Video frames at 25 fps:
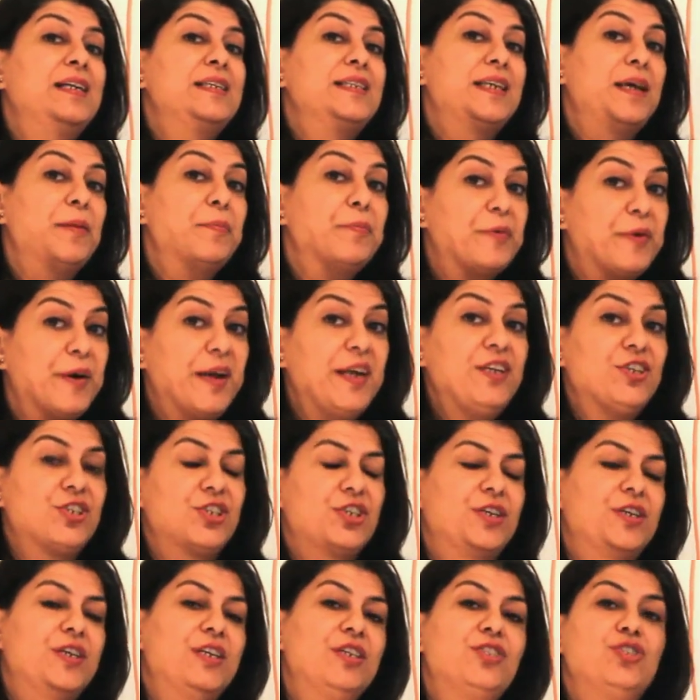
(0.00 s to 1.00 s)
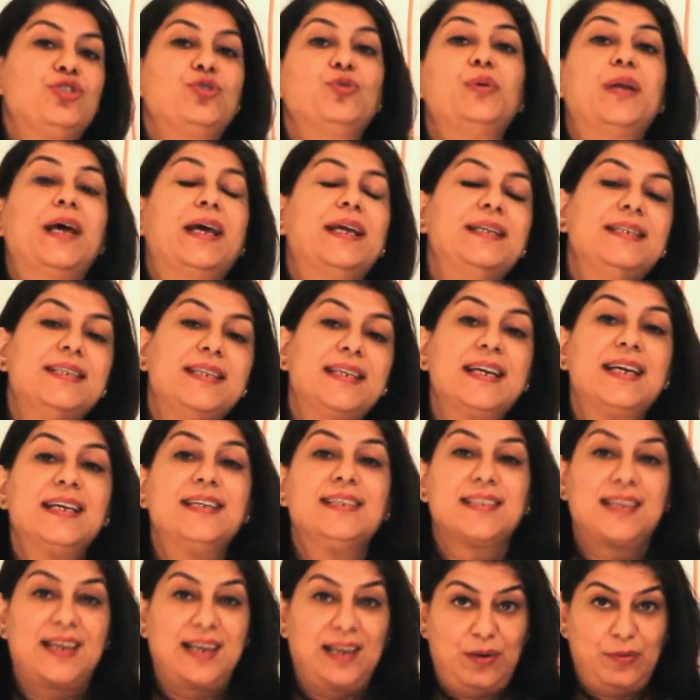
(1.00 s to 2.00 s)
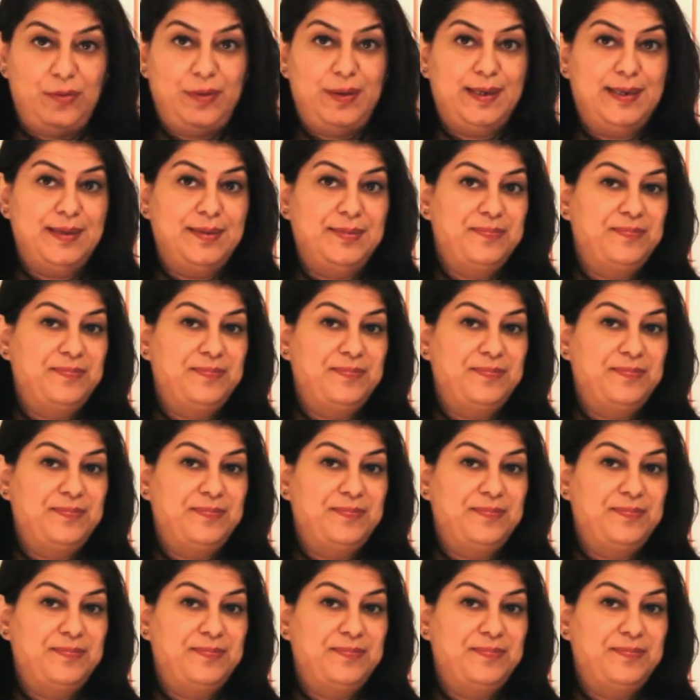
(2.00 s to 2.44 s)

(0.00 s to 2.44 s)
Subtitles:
temperature is 298 Kelvin.